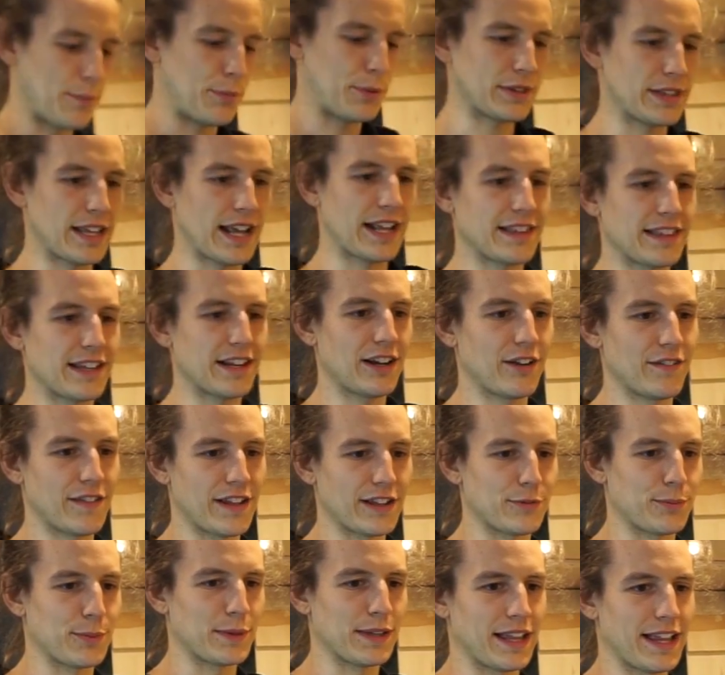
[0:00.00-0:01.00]
I put that there, and
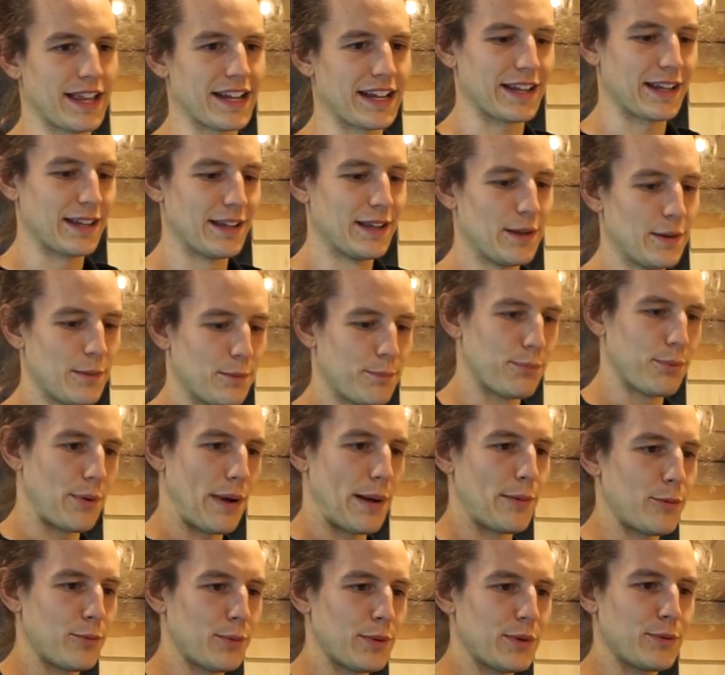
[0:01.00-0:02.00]
that's been like
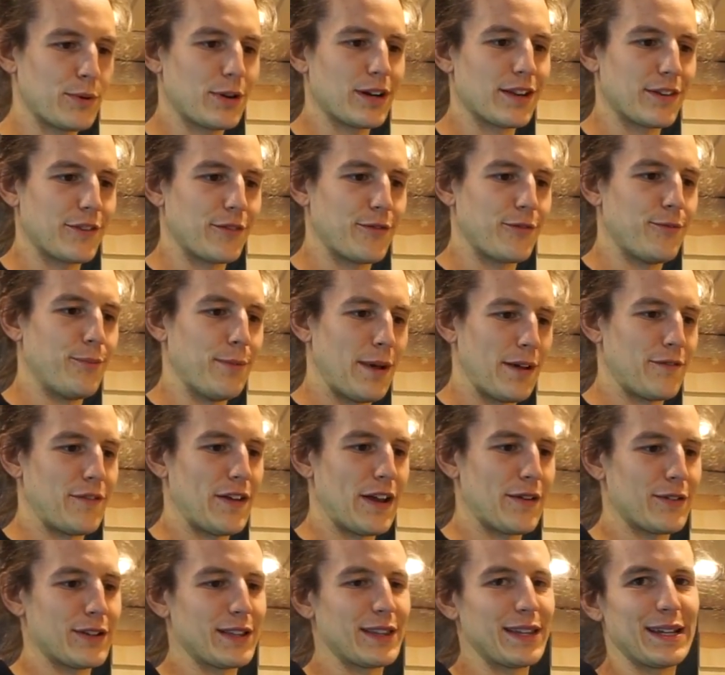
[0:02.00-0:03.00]
probably one of the, my
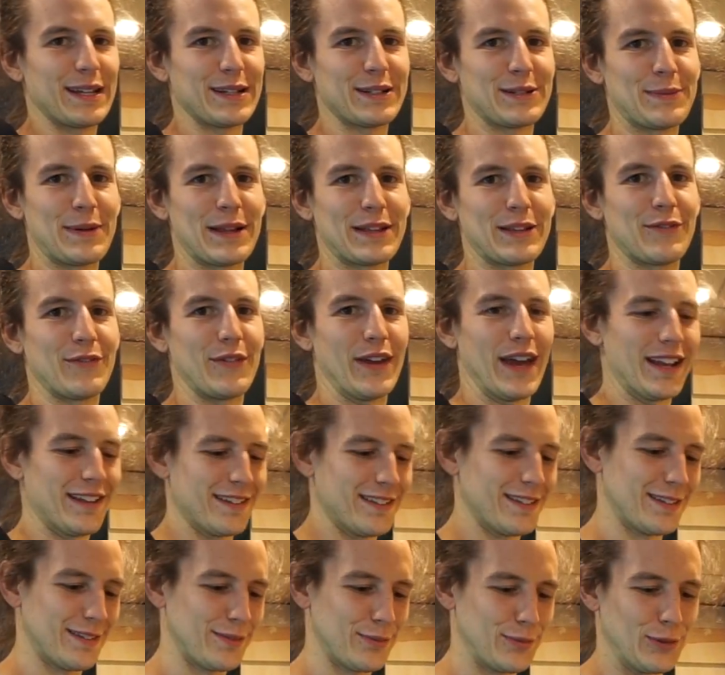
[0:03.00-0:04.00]
favorite things about the van
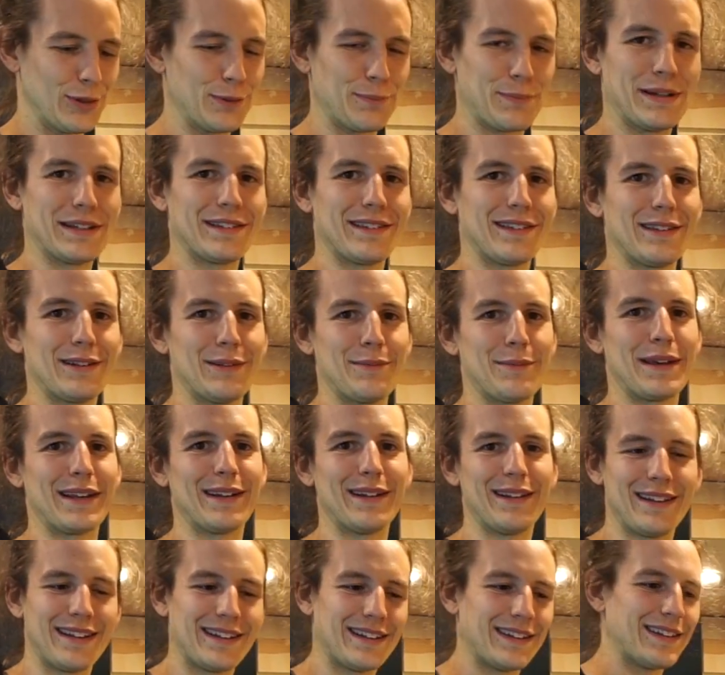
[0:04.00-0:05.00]
is this one piece of little
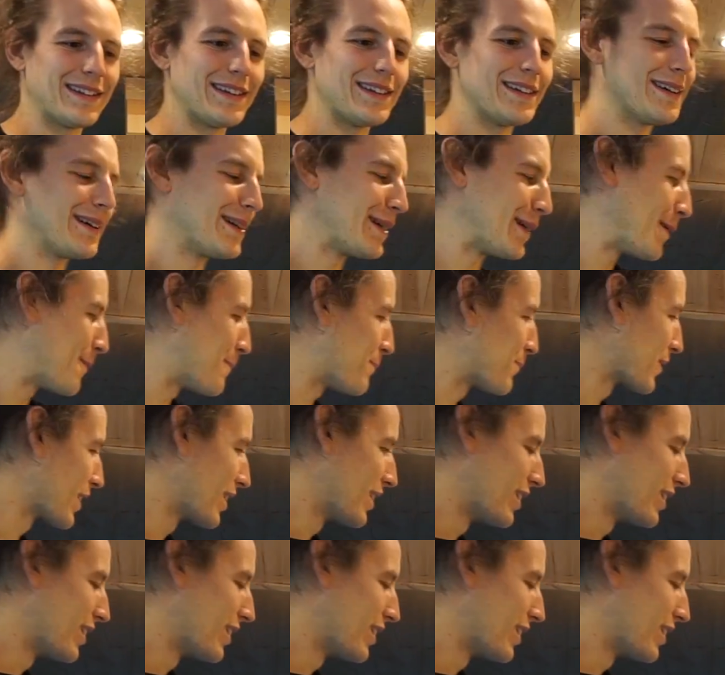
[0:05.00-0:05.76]
metal on the um,